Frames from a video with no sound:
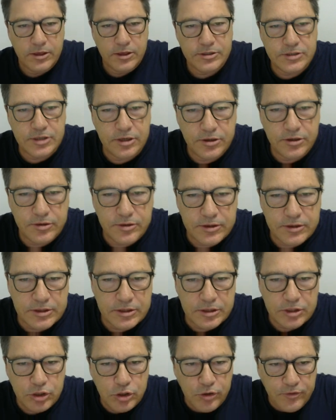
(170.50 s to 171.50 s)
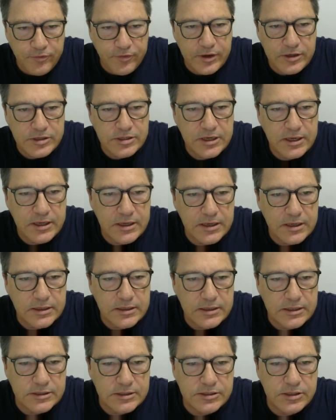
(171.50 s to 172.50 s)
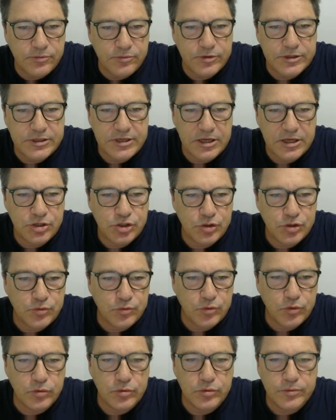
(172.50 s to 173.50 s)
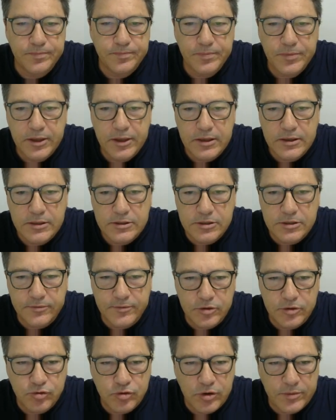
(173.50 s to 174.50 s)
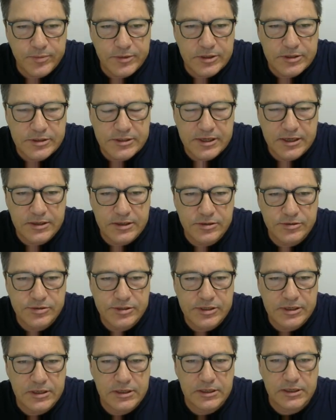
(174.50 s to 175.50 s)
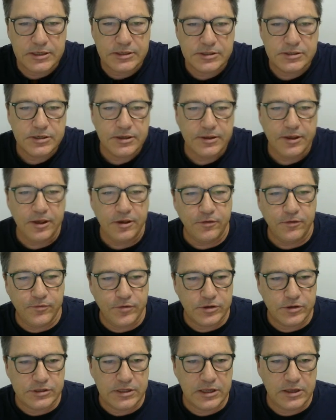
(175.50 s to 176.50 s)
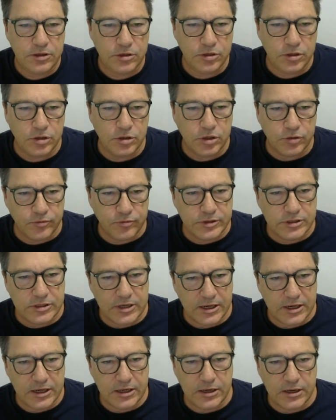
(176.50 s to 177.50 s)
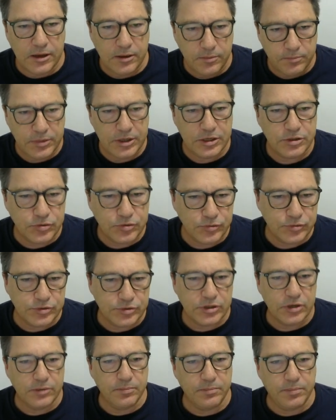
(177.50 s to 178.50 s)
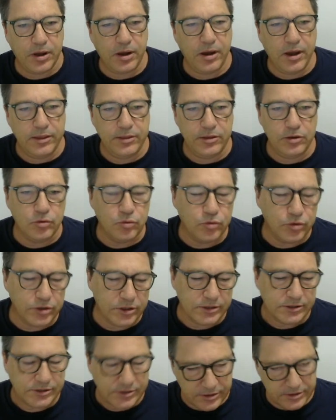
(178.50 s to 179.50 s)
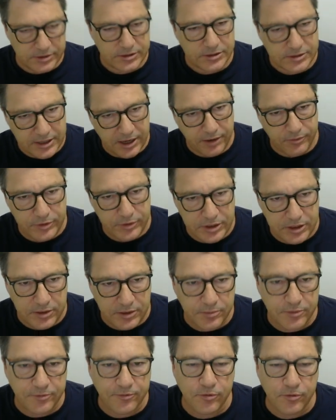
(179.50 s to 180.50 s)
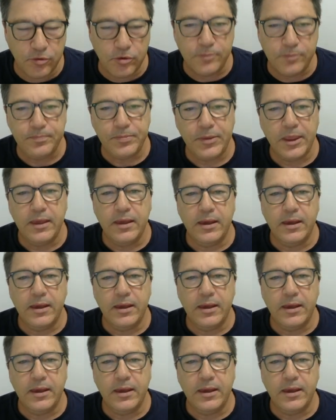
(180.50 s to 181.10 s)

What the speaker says: So the new feature here is the retention rule. So if you drop this down, you'll see a list. Firstly, you can retain pixels by the order. So this is how we did it before.